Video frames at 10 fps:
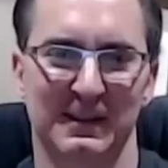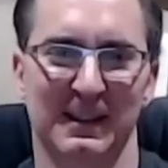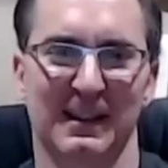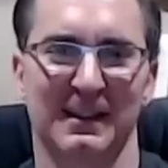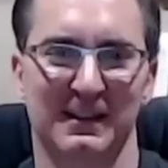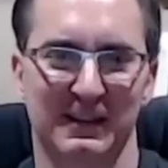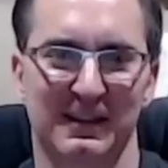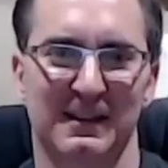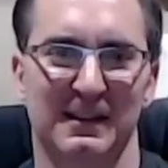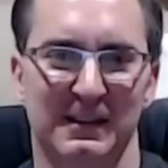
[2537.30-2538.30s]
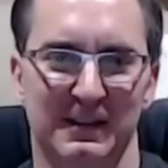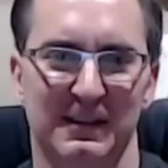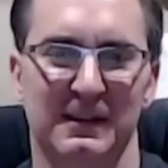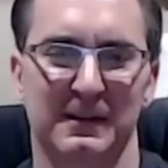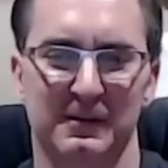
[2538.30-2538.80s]

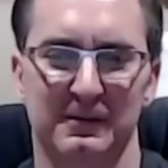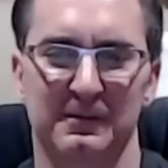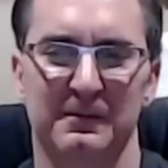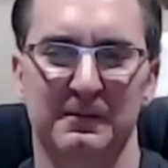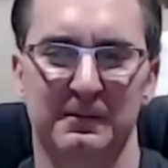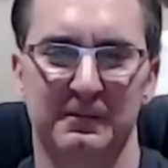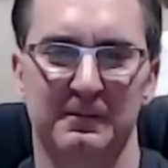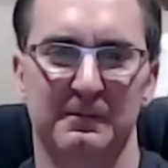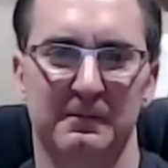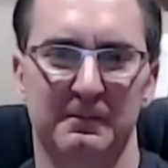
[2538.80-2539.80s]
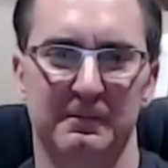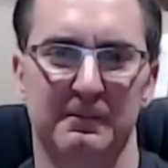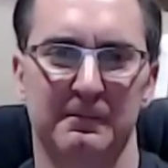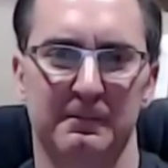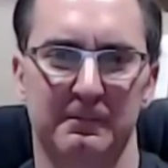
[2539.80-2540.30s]

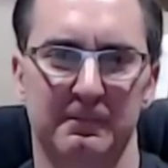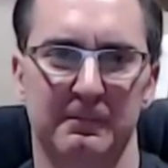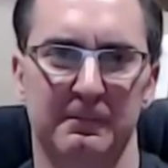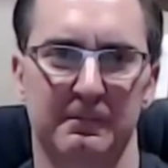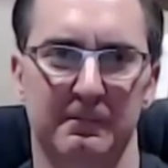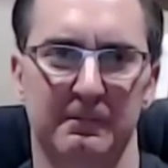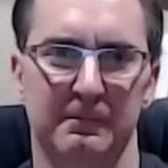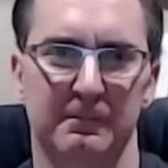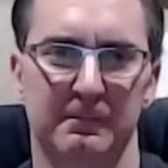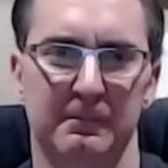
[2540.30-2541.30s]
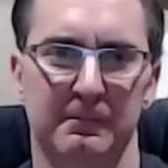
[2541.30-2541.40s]
This person isn't speaking.